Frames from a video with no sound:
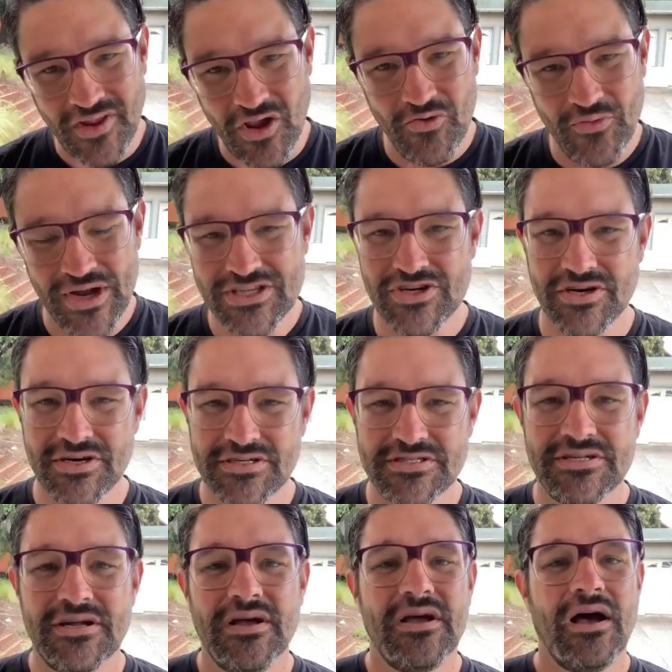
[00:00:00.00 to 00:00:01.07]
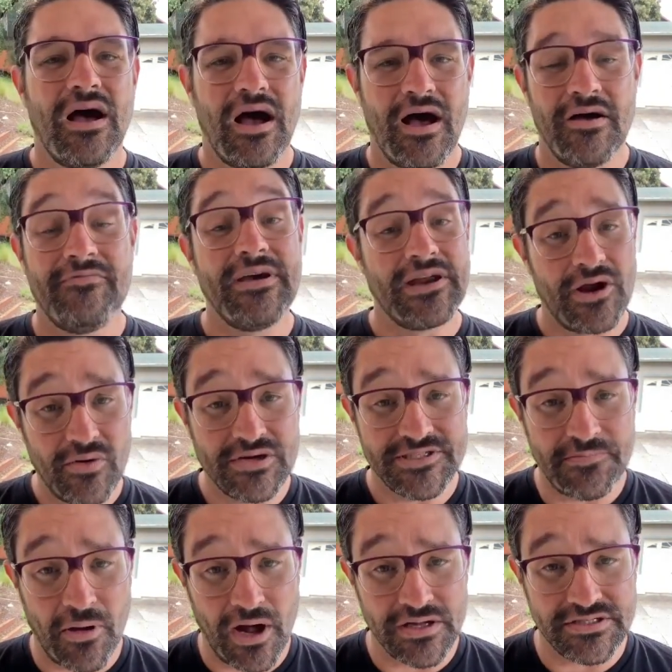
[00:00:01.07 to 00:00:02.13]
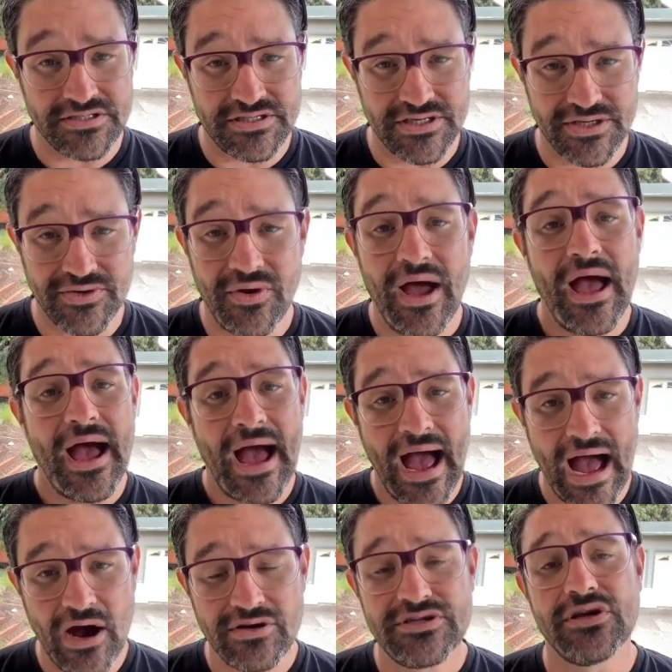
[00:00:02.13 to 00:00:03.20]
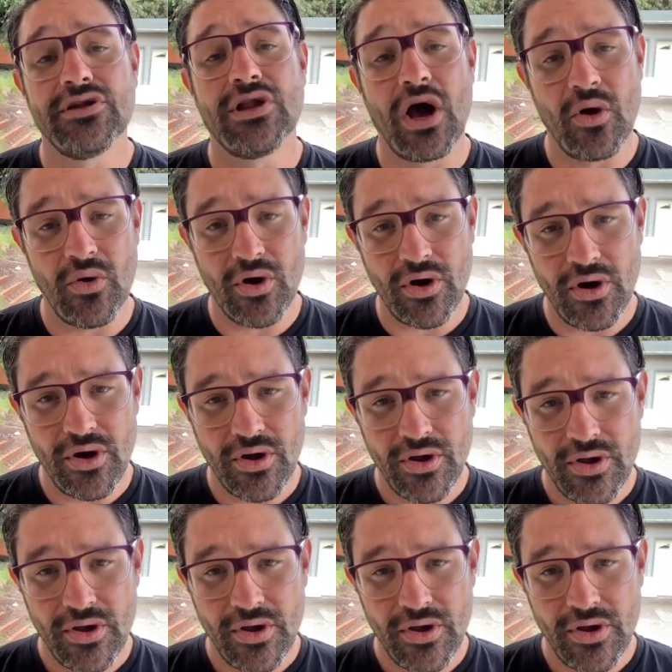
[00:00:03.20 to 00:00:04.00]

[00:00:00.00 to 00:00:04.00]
Richard's video response to how to lower